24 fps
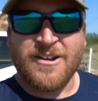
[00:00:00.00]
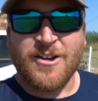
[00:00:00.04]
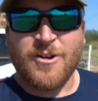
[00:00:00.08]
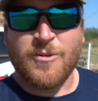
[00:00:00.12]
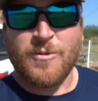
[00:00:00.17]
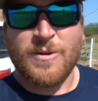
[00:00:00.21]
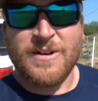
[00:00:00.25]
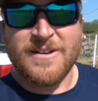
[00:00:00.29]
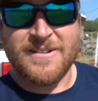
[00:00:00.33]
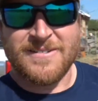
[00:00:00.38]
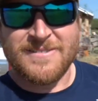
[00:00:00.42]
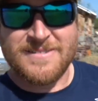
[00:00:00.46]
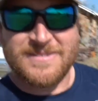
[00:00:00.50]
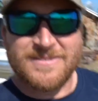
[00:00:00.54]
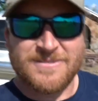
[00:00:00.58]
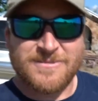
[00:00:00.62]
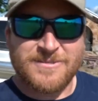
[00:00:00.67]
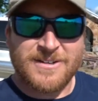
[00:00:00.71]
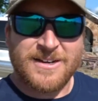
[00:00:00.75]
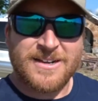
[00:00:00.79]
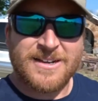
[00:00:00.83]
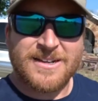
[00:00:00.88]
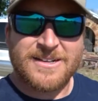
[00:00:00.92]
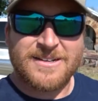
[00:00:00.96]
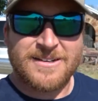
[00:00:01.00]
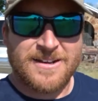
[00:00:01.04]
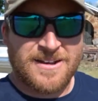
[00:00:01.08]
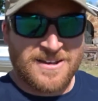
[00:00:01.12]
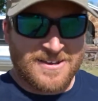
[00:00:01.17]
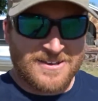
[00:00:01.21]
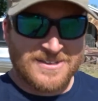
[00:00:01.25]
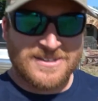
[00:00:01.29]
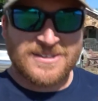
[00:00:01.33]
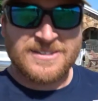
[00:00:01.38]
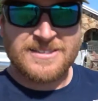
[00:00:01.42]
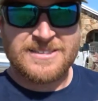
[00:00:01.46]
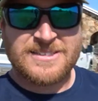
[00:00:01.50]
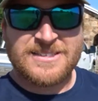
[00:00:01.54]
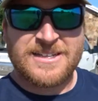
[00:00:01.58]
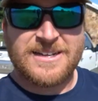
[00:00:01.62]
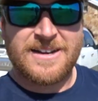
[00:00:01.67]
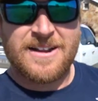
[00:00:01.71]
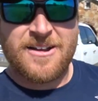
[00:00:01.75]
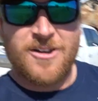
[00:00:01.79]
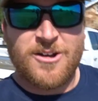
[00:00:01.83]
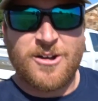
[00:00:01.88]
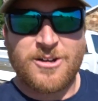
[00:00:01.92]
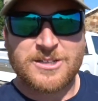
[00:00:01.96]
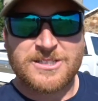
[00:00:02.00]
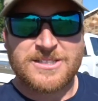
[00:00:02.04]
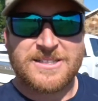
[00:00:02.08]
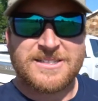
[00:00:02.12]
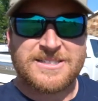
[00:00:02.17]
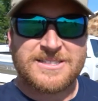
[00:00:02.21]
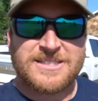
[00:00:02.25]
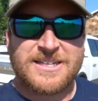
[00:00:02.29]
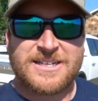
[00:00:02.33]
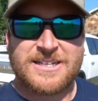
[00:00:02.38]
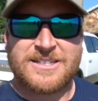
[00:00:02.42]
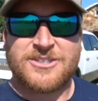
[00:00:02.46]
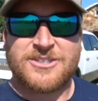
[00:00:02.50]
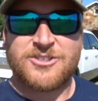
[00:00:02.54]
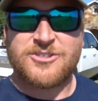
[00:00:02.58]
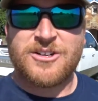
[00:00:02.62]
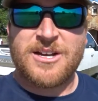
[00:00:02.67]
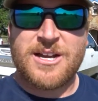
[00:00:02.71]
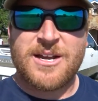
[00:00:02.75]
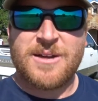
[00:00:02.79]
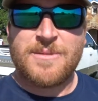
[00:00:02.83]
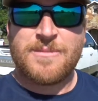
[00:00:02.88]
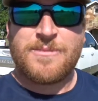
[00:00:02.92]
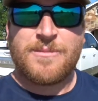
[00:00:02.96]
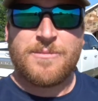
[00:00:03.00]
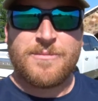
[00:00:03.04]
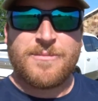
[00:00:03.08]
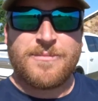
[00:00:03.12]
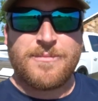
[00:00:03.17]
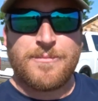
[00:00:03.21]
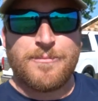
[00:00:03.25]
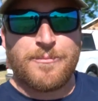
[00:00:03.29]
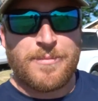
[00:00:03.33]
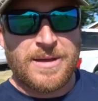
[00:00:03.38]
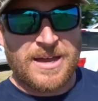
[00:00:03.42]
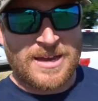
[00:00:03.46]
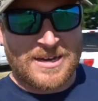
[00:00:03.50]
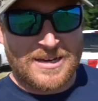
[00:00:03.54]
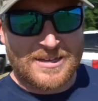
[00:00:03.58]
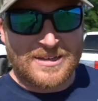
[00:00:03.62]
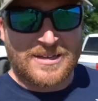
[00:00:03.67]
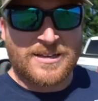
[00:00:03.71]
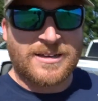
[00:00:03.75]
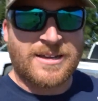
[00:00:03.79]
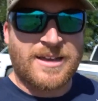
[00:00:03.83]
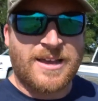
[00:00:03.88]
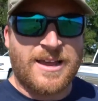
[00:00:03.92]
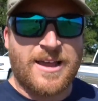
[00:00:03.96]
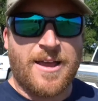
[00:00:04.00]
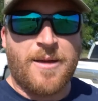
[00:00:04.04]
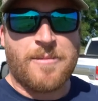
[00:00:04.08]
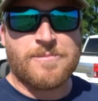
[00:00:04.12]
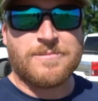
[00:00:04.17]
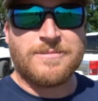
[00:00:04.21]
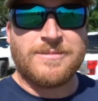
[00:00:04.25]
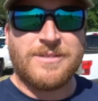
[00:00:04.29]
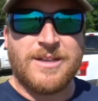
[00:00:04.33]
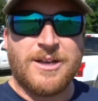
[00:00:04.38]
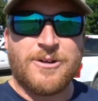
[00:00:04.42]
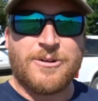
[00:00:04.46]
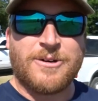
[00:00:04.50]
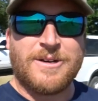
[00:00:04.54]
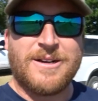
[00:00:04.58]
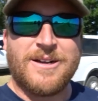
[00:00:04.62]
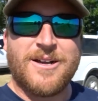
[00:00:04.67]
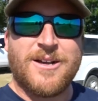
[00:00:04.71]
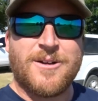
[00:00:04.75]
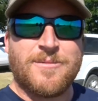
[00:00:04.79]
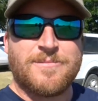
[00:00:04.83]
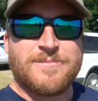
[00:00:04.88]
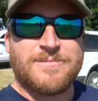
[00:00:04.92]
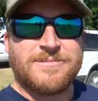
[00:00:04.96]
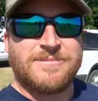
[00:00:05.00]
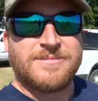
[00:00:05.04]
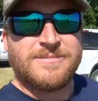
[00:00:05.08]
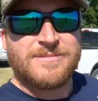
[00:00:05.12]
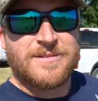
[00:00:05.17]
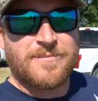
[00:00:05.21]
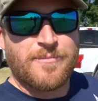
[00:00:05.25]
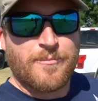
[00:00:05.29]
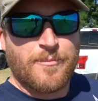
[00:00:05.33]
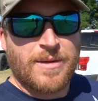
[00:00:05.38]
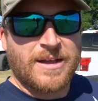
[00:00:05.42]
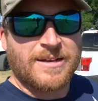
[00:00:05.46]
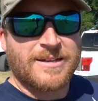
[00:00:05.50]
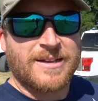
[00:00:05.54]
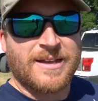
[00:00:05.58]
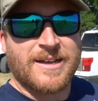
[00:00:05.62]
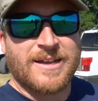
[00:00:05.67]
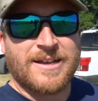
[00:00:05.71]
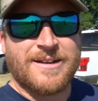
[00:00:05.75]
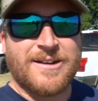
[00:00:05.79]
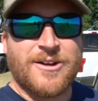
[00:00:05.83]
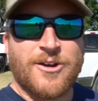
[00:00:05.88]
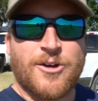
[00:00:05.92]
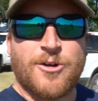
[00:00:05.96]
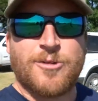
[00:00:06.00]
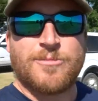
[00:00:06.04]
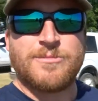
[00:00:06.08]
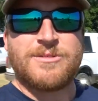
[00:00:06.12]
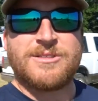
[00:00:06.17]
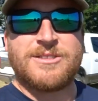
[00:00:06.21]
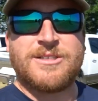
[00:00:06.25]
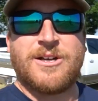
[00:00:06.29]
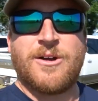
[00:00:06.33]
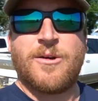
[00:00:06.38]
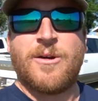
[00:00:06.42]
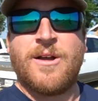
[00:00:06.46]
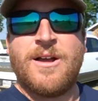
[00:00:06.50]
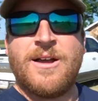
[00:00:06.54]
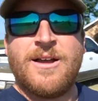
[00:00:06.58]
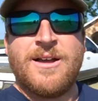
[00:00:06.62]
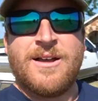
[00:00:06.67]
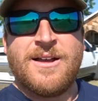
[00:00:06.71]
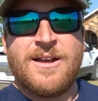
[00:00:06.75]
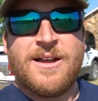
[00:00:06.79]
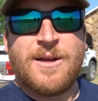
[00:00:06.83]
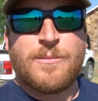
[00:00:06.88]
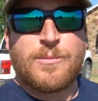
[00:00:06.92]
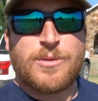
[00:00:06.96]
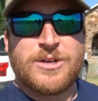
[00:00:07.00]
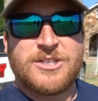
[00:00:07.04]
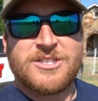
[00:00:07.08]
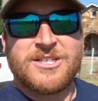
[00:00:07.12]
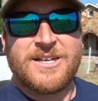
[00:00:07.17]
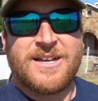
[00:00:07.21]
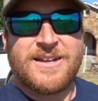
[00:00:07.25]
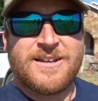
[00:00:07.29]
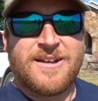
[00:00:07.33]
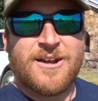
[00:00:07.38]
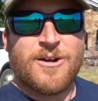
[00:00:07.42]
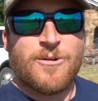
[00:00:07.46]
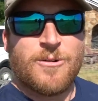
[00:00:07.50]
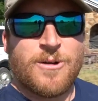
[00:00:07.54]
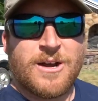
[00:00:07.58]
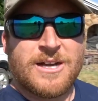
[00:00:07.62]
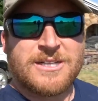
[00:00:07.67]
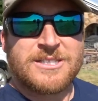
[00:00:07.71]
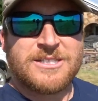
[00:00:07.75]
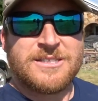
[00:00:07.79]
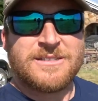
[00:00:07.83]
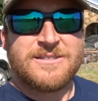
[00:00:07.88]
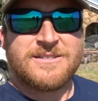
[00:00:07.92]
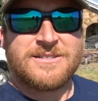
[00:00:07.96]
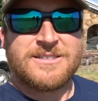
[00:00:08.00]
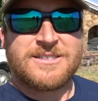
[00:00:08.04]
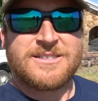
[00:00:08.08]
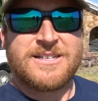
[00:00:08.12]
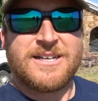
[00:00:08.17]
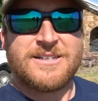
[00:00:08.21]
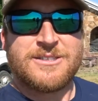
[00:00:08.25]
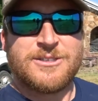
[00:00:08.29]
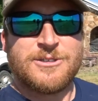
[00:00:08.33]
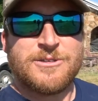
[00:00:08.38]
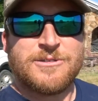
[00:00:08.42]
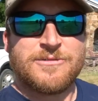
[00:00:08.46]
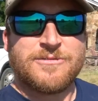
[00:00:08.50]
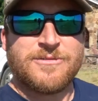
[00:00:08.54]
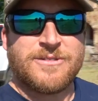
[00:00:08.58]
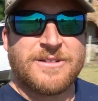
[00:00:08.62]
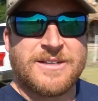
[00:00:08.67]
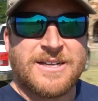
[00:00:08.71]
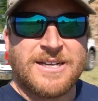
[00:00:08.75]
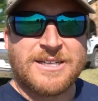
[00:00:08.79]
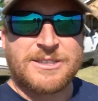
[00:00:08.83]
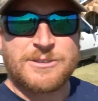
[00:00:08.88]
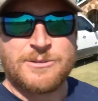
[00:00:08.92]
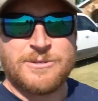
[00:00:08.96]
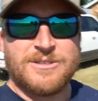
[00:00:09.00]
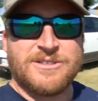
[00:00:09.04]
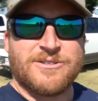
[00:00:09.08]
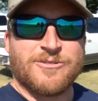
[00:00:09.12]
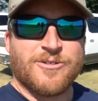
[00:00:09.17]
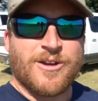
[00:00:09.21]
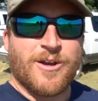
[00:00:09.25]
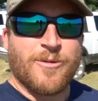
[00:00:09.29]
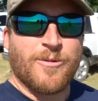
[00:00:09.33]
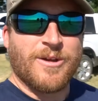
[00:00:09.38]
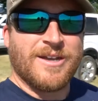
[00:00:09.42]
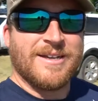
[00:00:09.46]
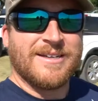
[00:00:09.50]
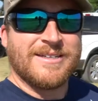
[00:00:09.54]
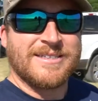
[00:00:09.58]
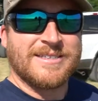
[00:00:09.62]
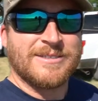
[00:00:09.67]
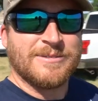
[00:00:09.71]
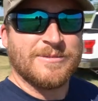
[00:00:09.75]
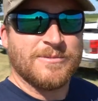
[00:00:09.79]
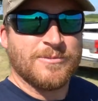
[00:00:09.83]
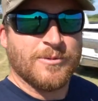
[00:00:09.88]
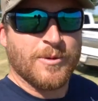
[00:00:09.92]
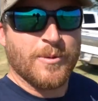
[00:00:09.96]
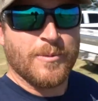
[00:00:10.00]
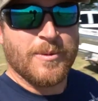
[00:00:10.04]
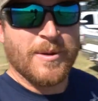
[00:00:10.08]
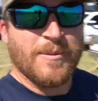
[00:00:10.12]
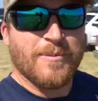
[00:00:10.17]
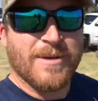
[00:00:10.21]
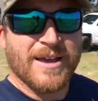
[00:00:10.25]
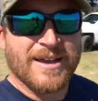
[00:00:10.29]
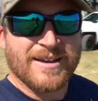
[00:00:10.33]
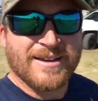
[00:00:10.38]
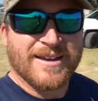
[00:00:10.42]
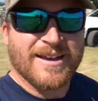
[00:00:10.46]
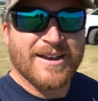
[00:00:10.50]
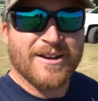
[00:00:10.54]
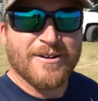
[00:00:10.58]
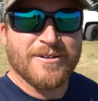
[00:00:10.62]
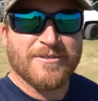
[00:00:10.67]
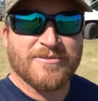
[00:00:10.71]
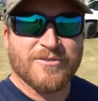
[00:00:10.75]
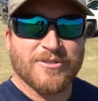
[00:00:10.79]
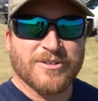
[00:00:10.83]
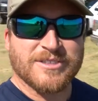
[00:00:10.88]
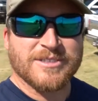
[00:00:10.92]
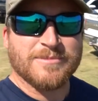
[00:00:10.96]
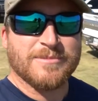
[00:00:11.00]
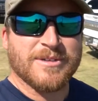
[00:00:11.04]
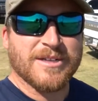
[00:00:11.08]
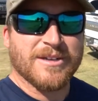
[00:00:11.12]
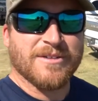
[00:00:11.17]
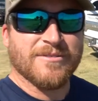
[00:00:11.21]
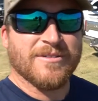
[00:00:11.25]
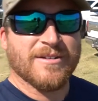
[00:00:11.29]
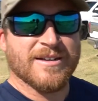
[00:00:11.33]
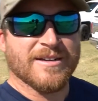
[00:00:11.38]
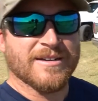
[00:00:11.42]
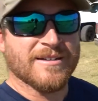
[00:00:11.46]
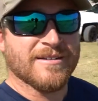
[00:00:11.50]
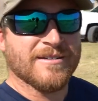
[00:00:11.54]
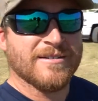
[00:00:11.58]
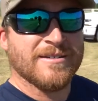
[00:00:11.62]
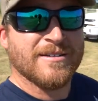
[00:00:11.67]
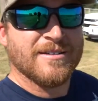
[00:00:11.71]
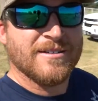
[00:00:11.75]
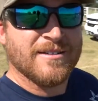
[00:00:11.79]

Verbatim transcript: y'all. Well, we didn't see any hogs in the second trap. Back at the camp, loaded up, about to head home. So. Appreciate y'all watching. Stay tuned for the next one, three weeks. We'll be back out for some dove hunting.